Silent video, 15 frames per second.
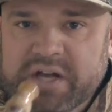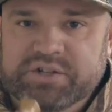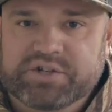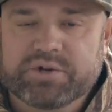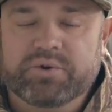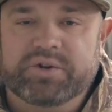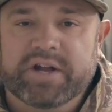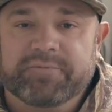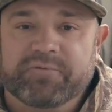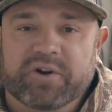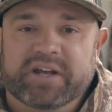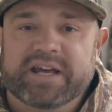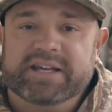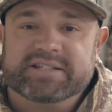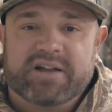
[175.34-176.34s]
Two
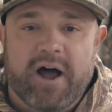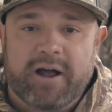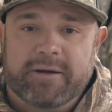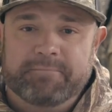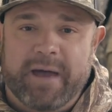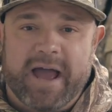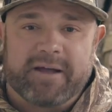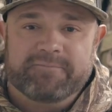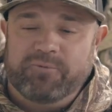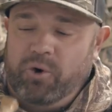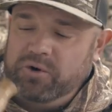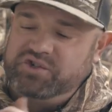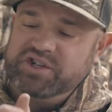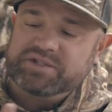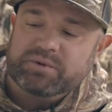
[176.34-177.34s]
different geese talking back and
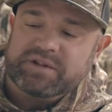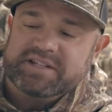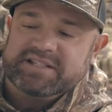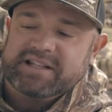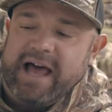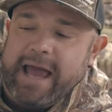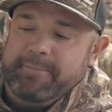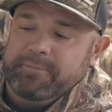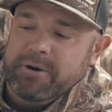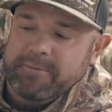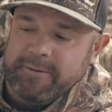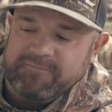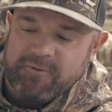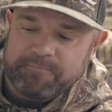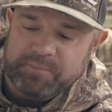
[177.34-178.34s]
forth, just with a slight
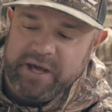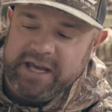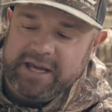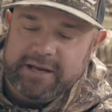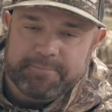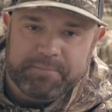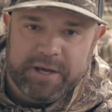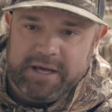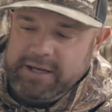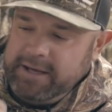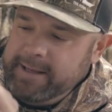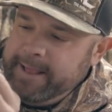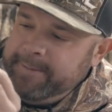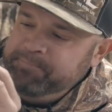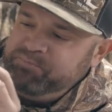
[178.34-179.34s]
movement from pinky to
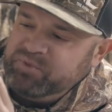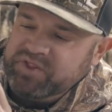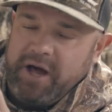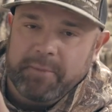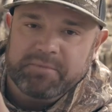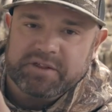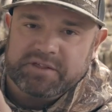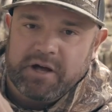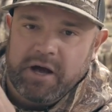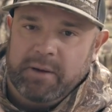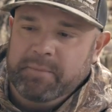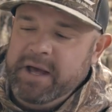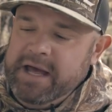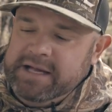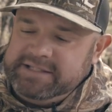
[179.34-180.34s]
pinky, thumb to
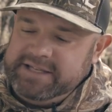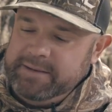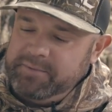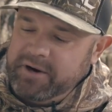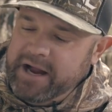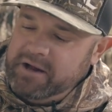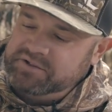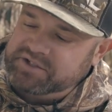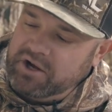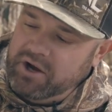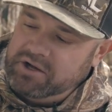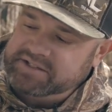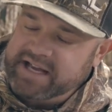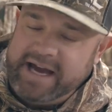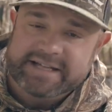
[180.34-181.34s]
thumb. Tim Grounds
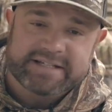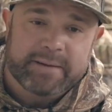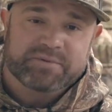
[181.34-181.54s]
calls, guys.